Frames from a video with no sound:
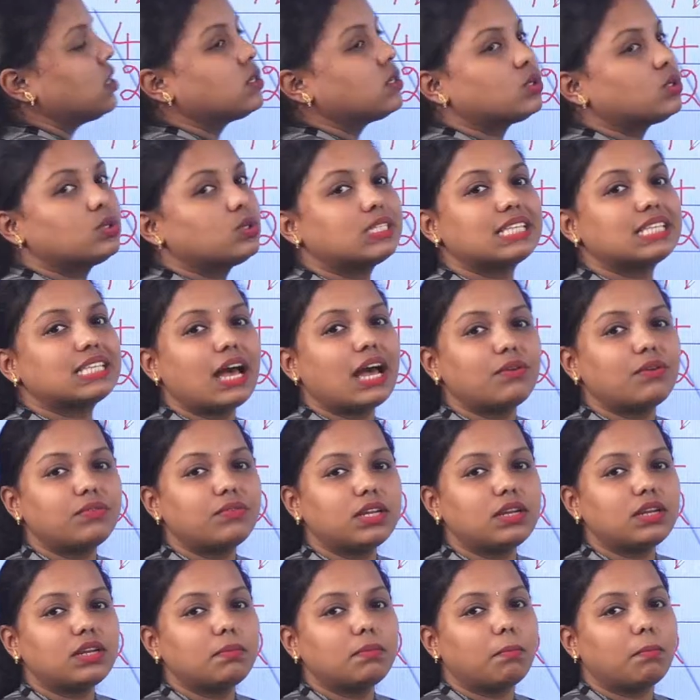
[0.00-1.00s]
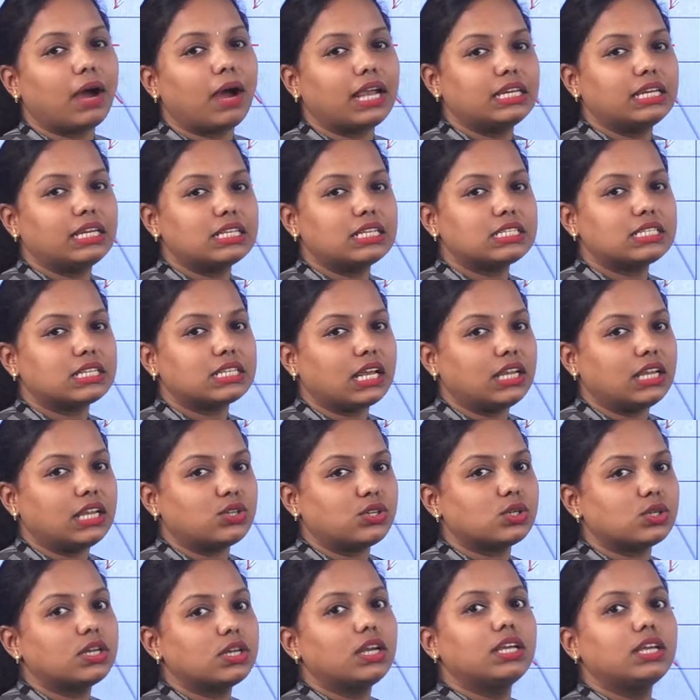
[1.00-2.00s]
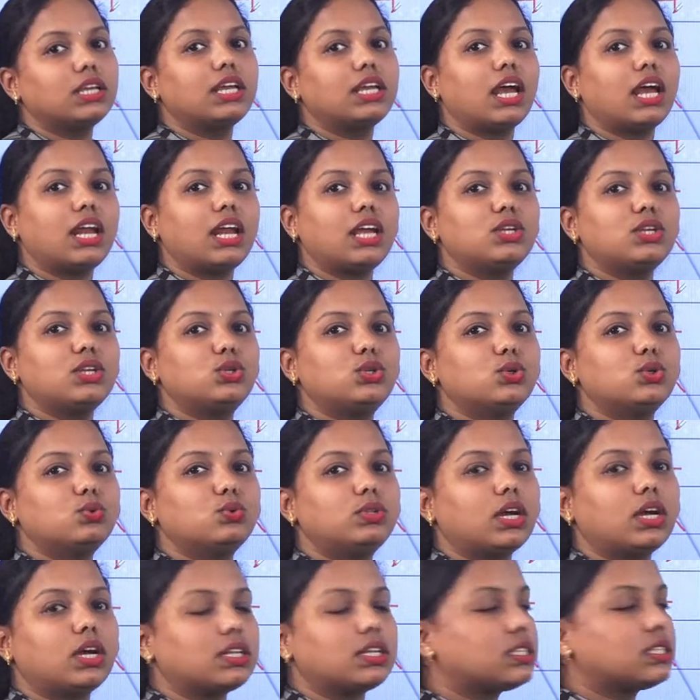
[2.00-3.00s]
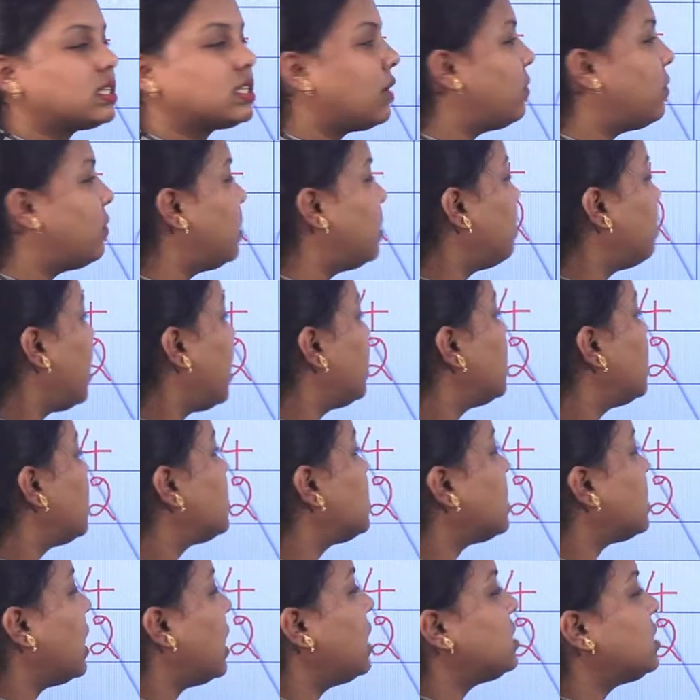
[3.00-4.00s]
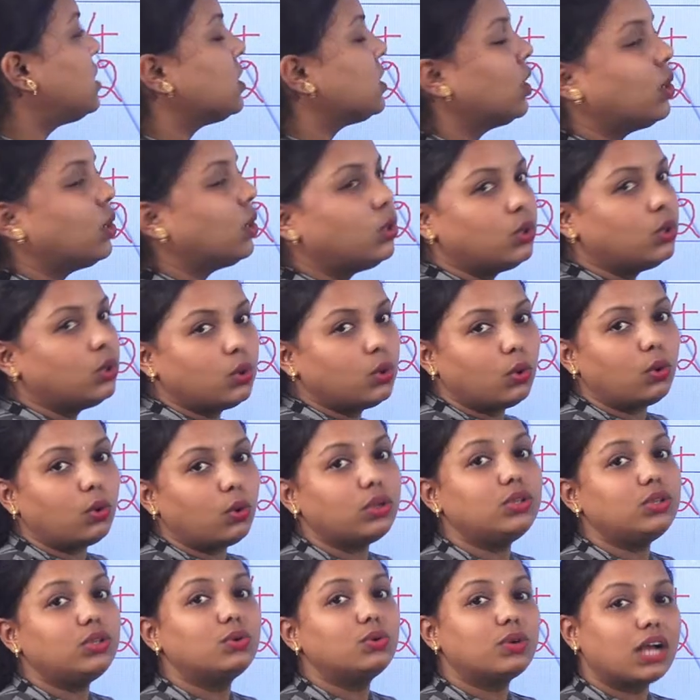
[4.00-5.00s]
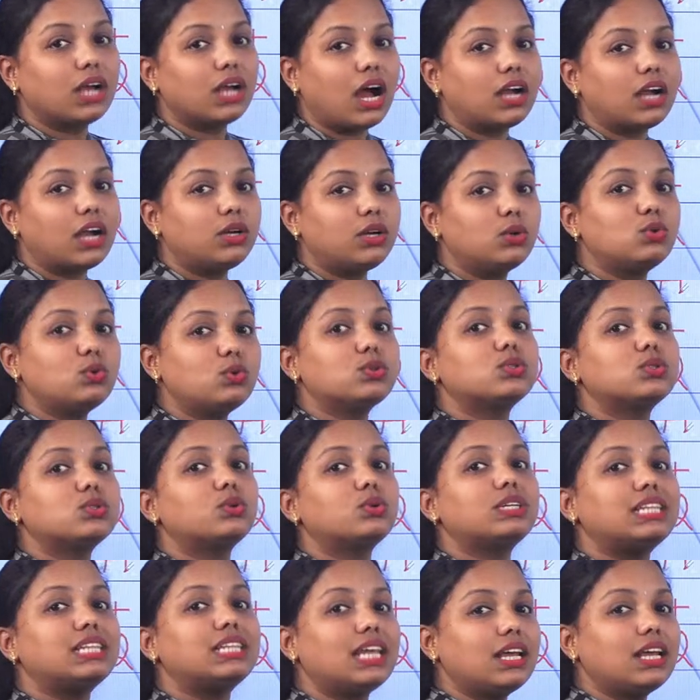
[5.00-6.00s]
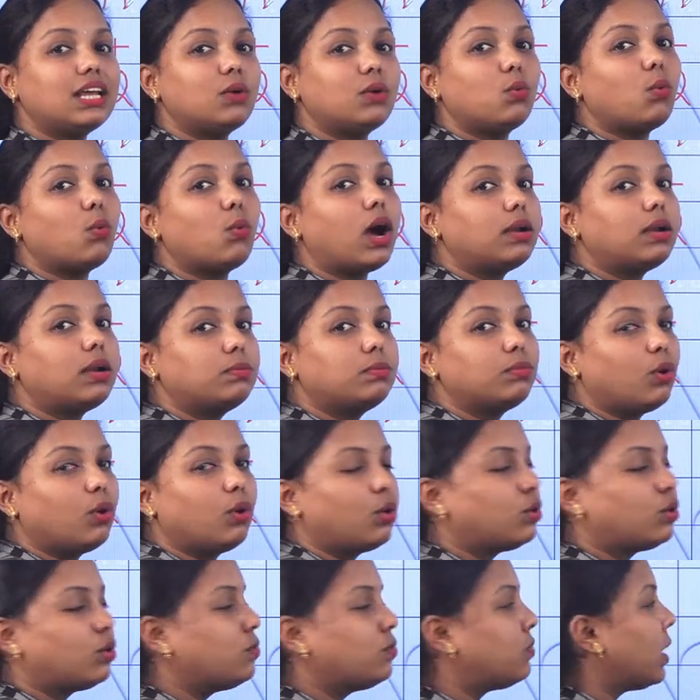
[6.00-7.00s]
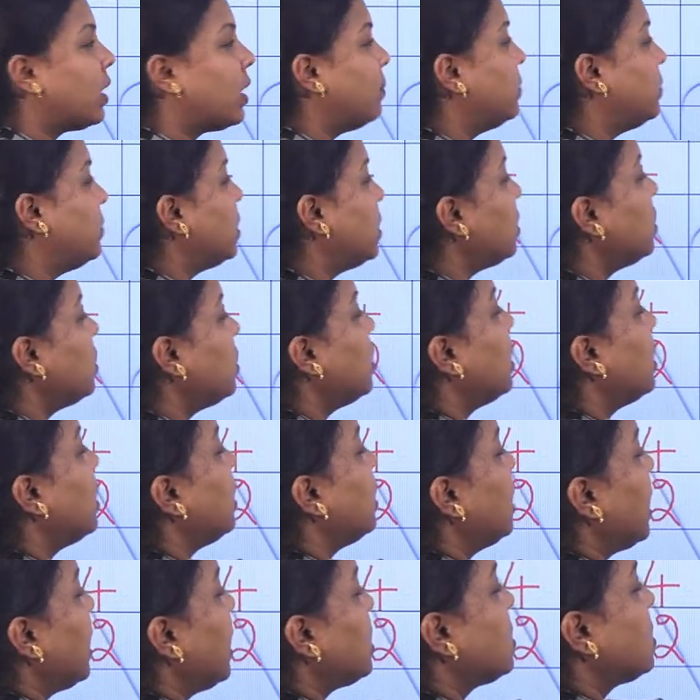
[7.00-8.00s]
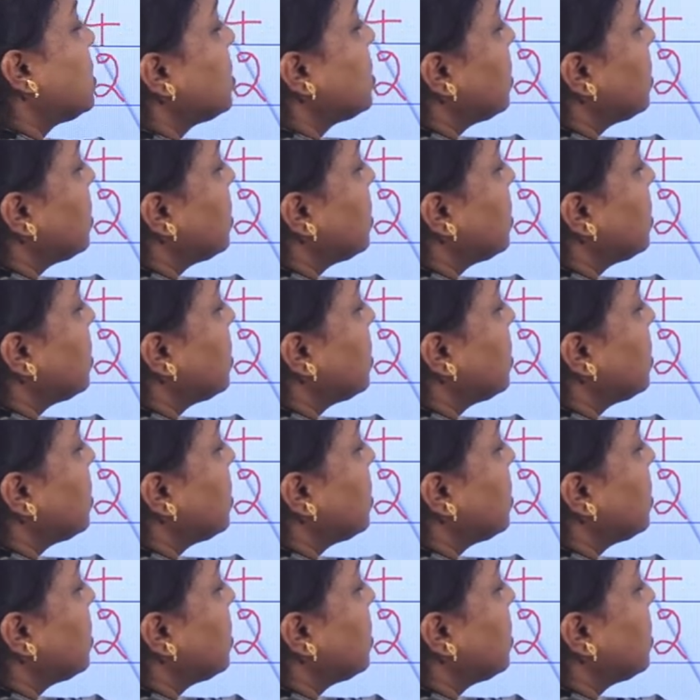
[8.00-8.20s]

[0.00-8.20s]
So, 7 minus 8. Can I do that? 7 minus 8? No, you can't do. So, take one, borrow from the next